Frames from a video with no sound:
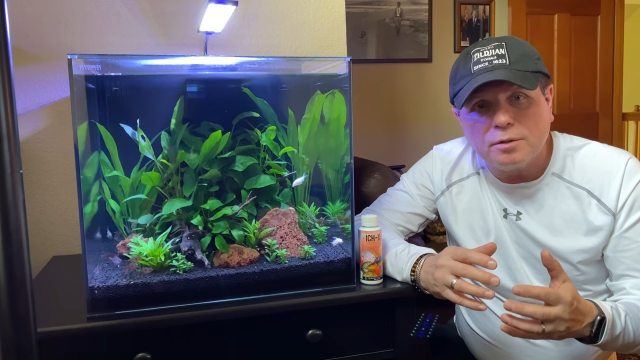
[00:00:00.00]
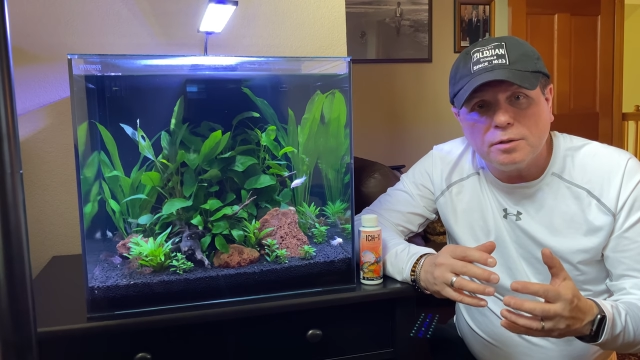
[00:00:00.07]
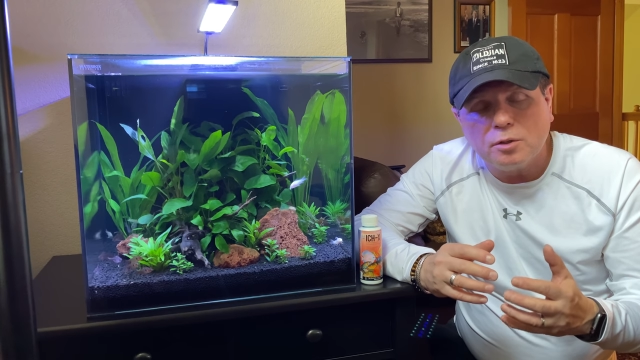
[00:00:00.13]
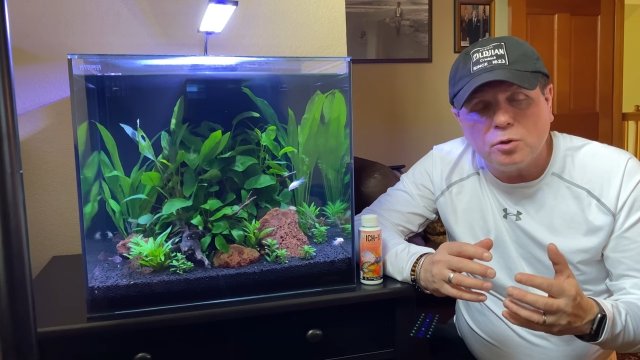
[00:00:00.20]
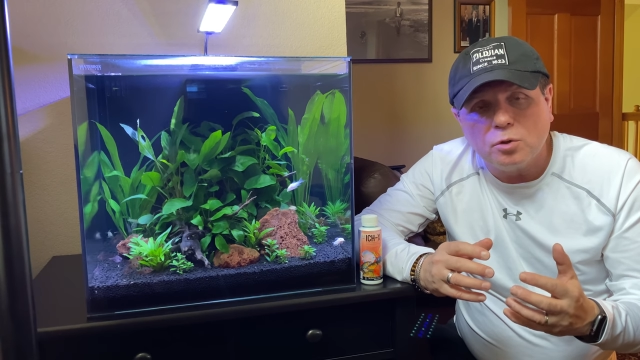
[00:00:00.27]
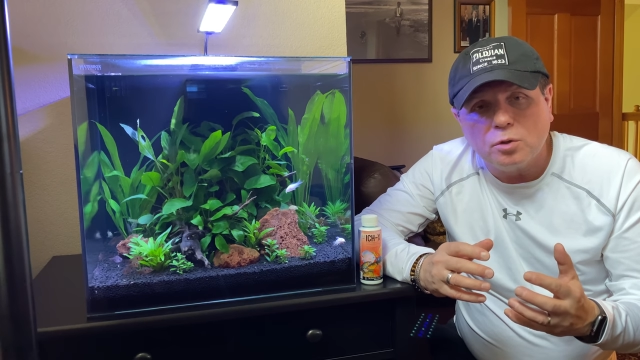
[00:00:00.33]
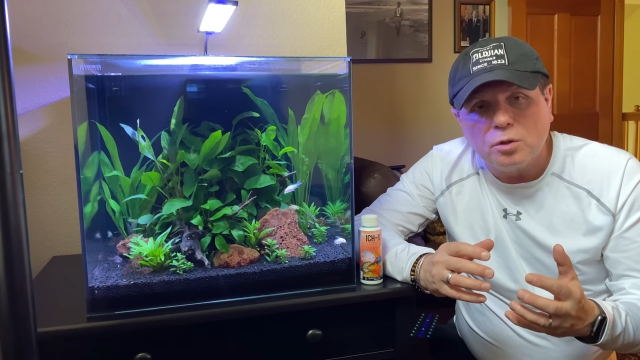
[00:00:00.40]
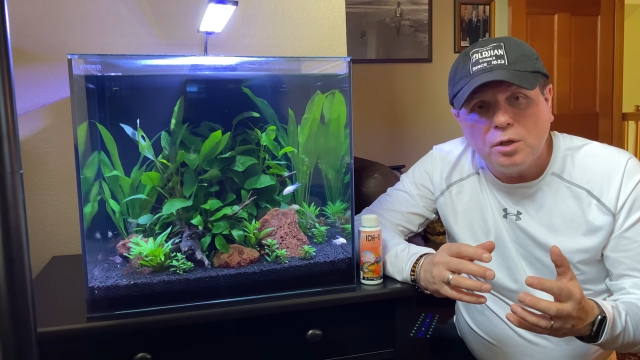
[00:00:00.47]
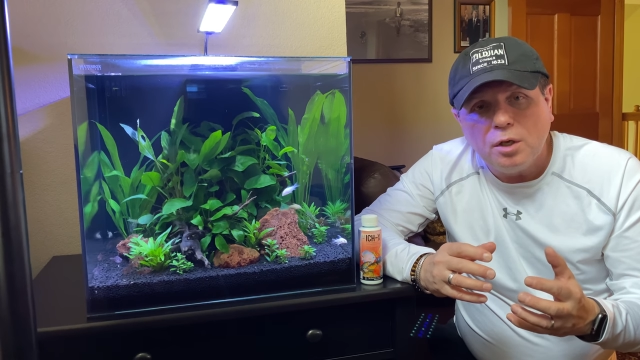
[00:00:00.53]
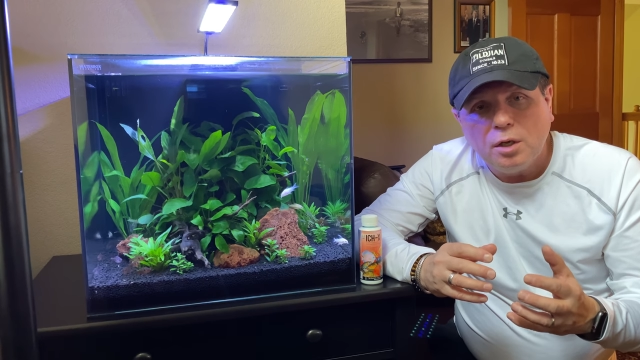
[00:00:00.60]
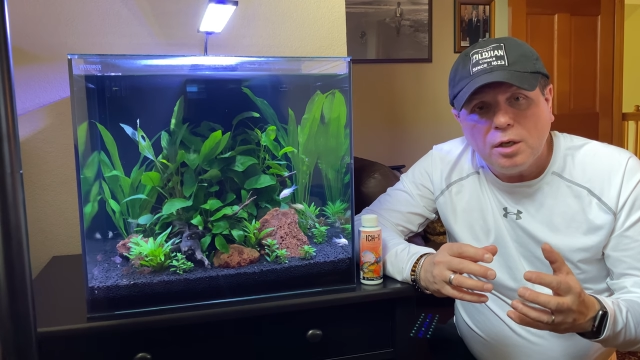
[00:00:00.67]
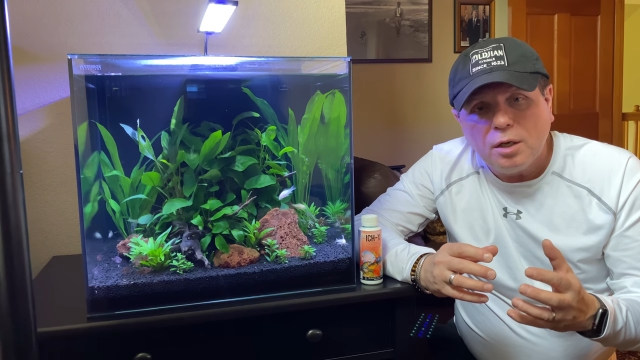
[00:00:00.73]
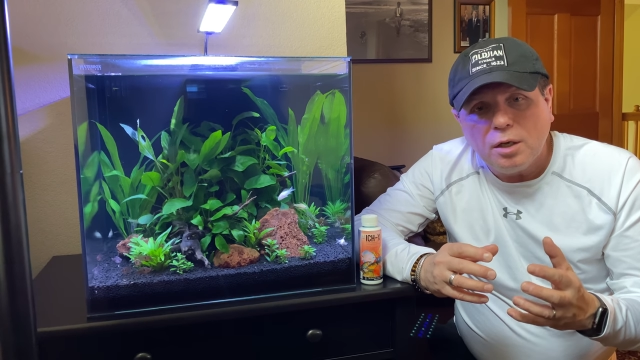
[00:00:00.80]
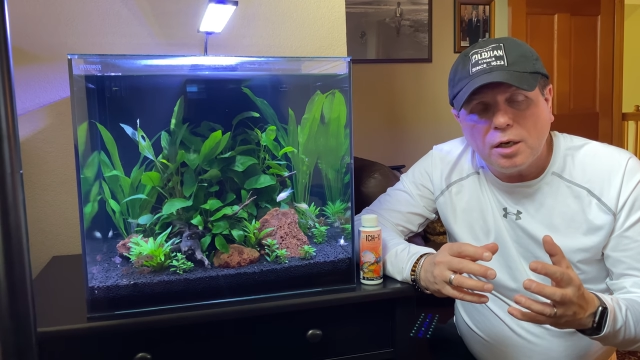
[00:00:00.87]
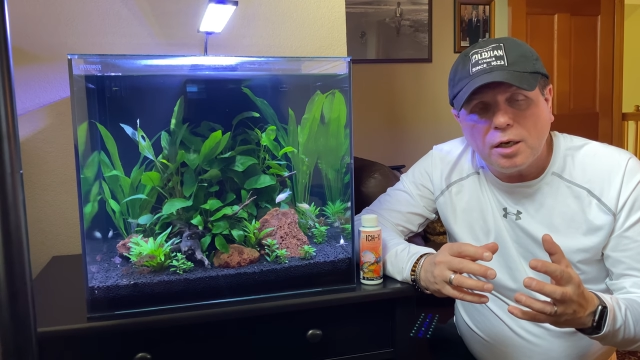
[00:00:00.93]
little
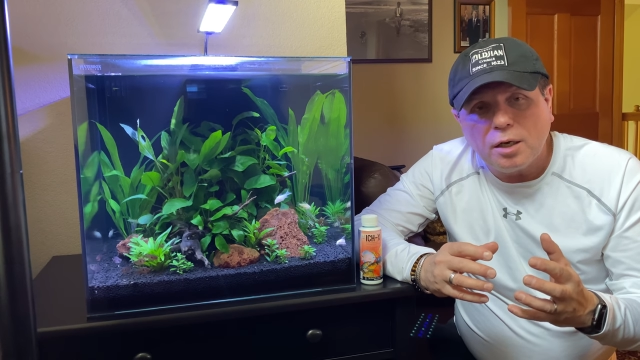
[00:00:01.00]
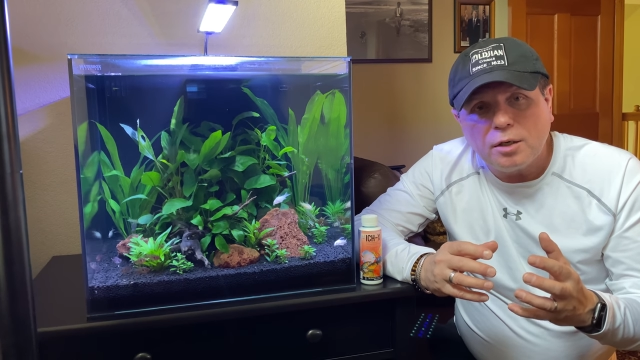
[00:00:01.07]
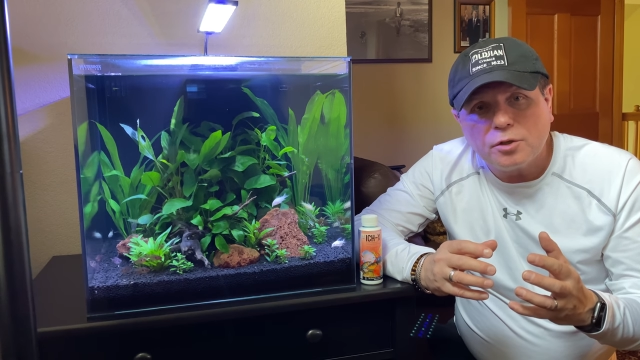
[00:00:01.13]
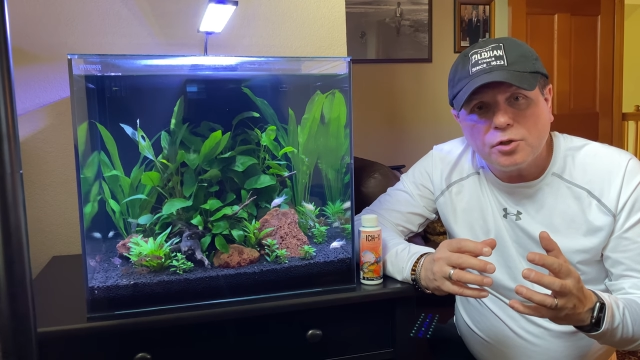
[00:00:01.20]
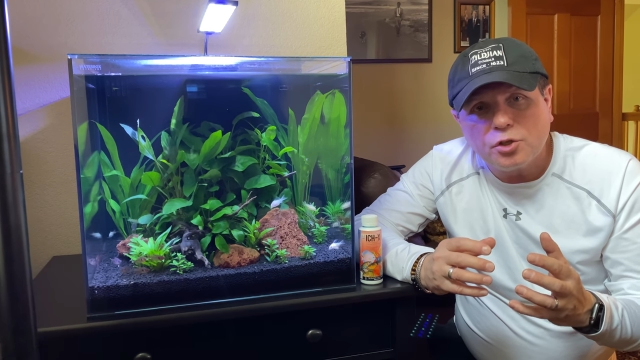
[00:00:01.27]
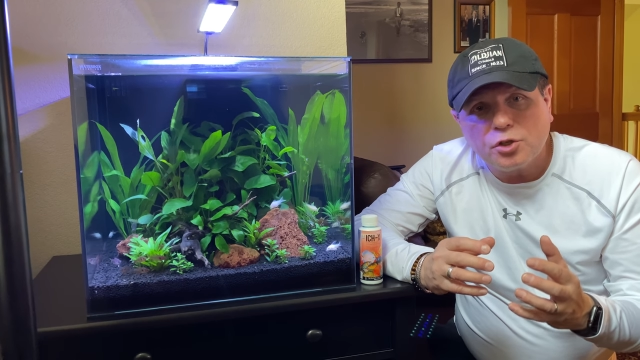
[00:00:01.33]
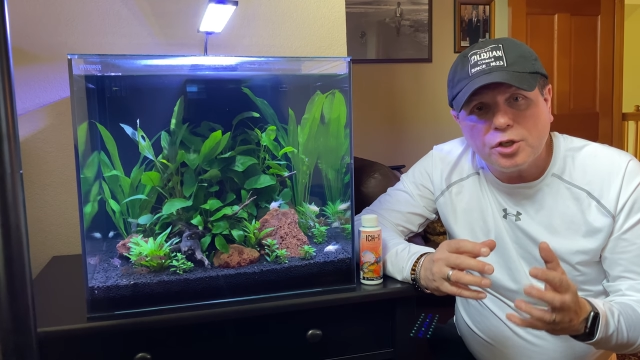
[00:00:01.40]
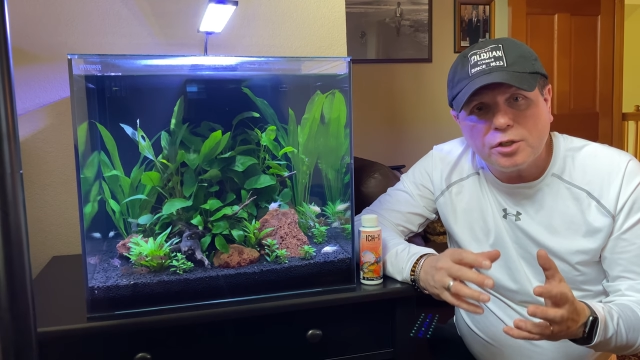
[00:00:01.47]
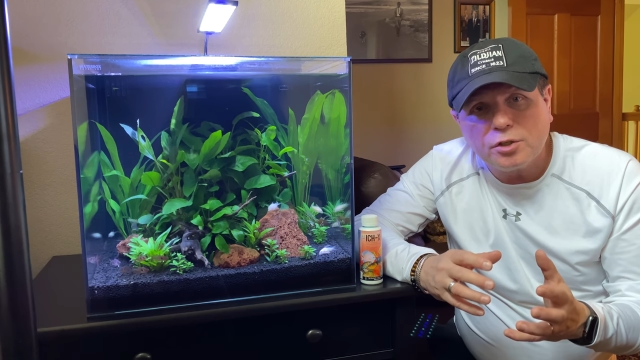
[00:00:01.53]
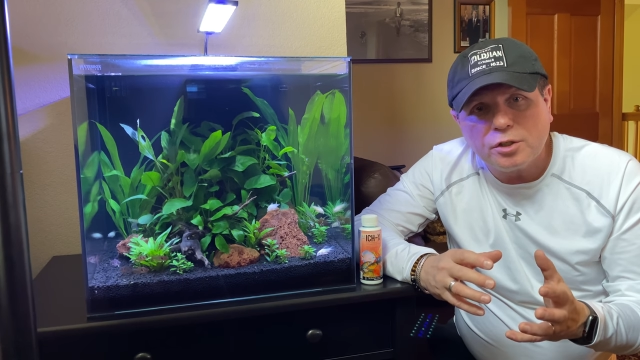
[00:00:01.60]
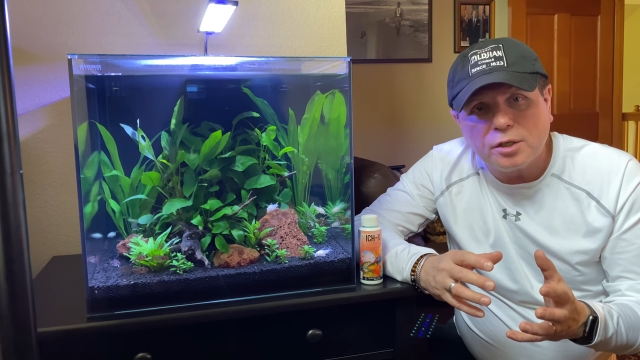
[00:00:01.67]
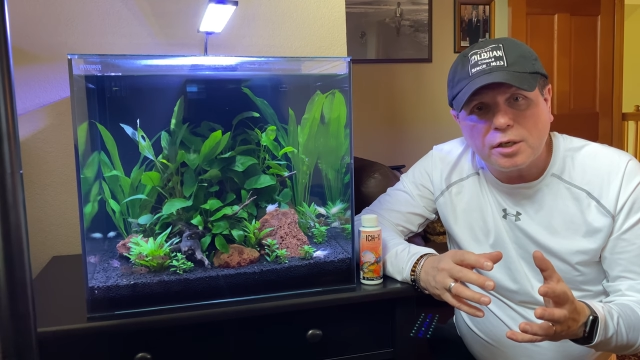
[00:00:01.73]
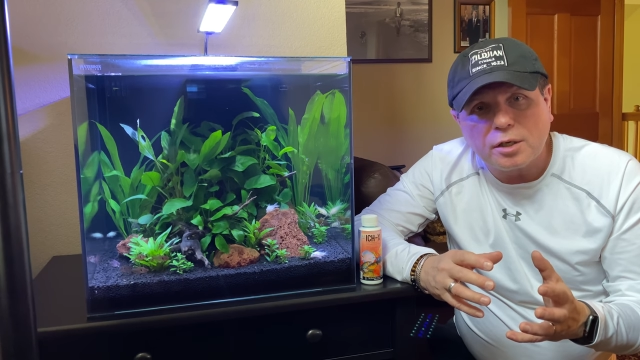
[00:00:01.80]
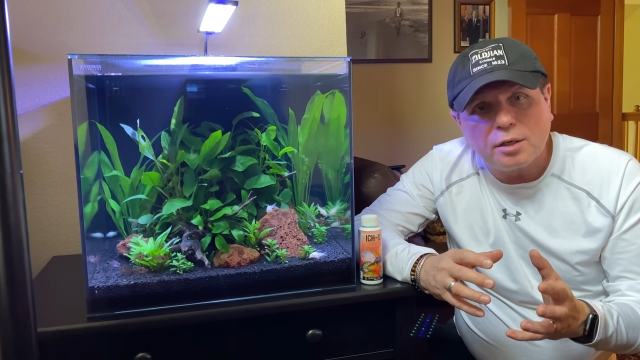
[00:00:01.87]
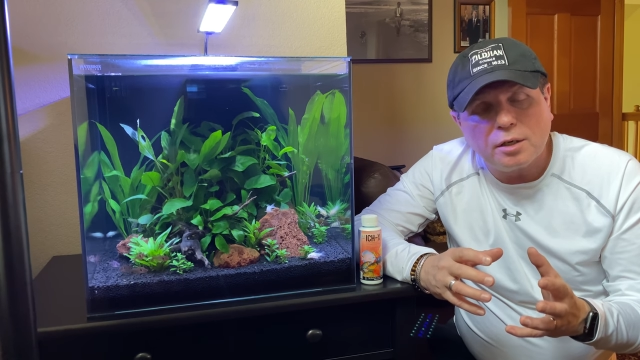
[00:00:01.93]

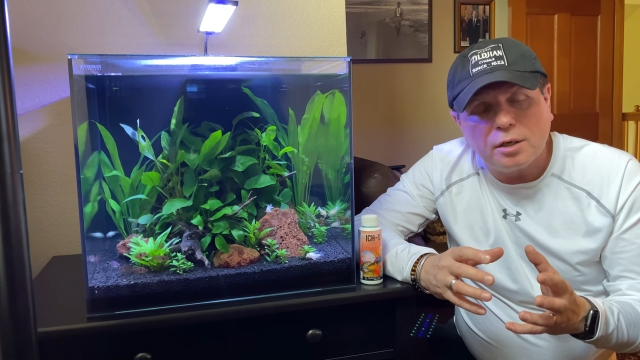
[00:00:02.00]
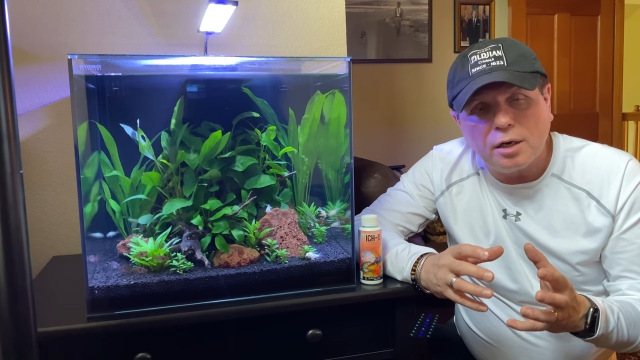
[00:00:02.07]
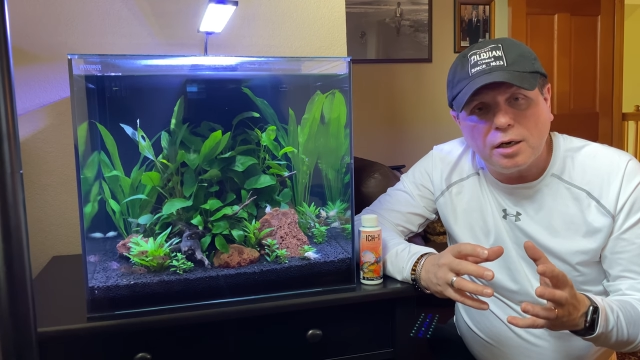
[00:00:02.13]
cystic